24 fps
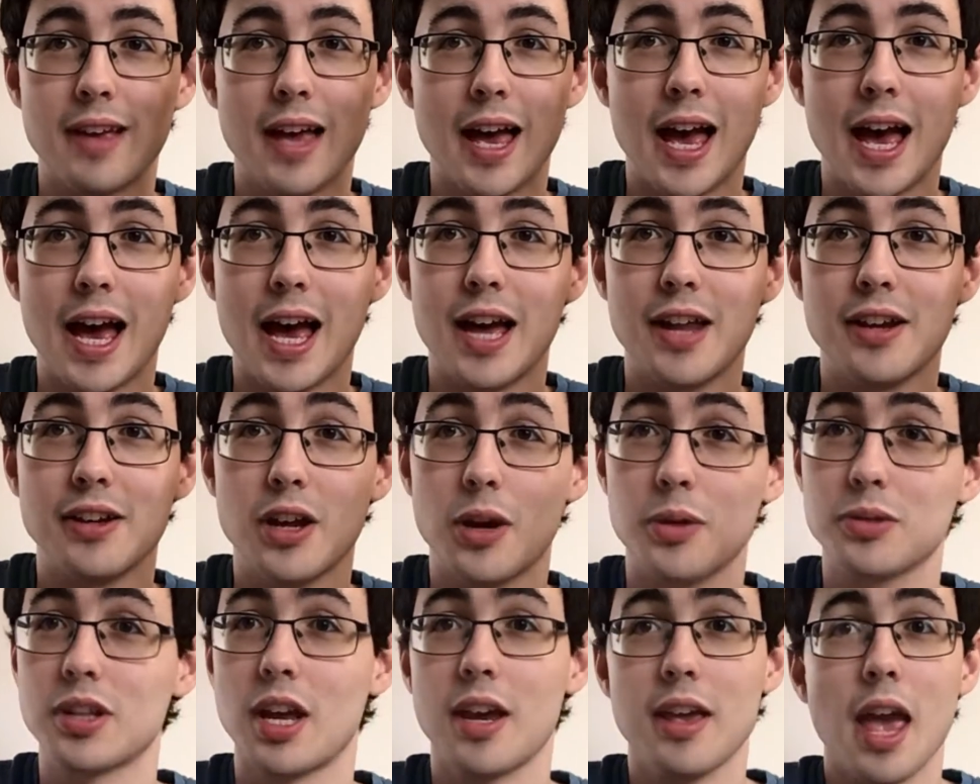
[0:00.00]
and
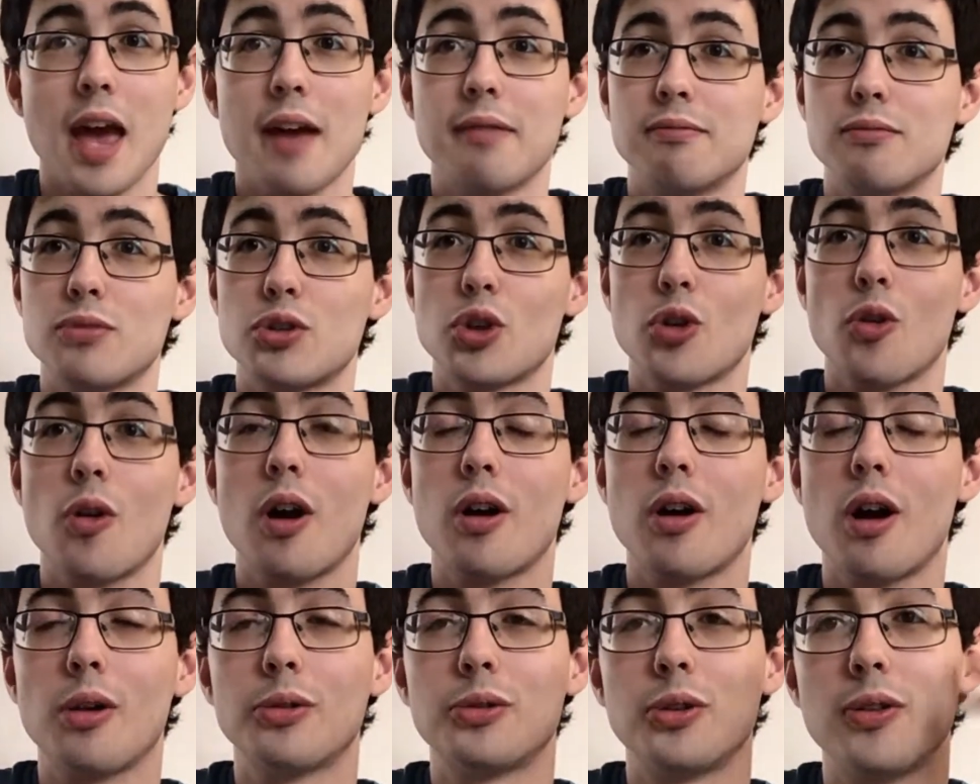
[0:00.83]
I was like, yeah, sure,
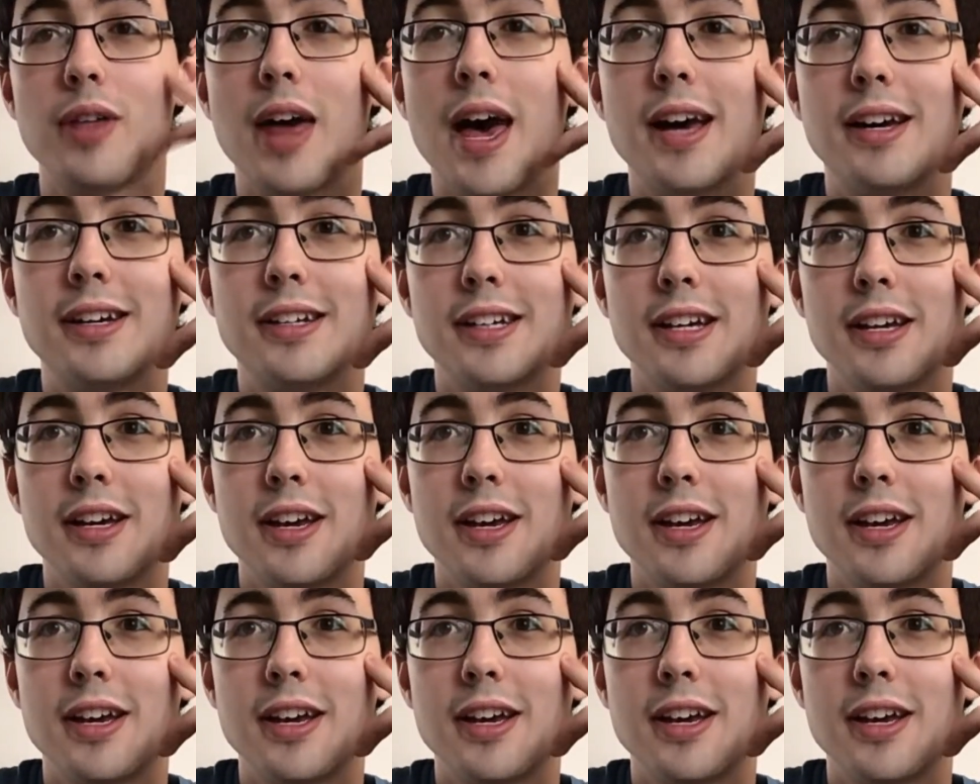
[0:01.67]
I'll do that.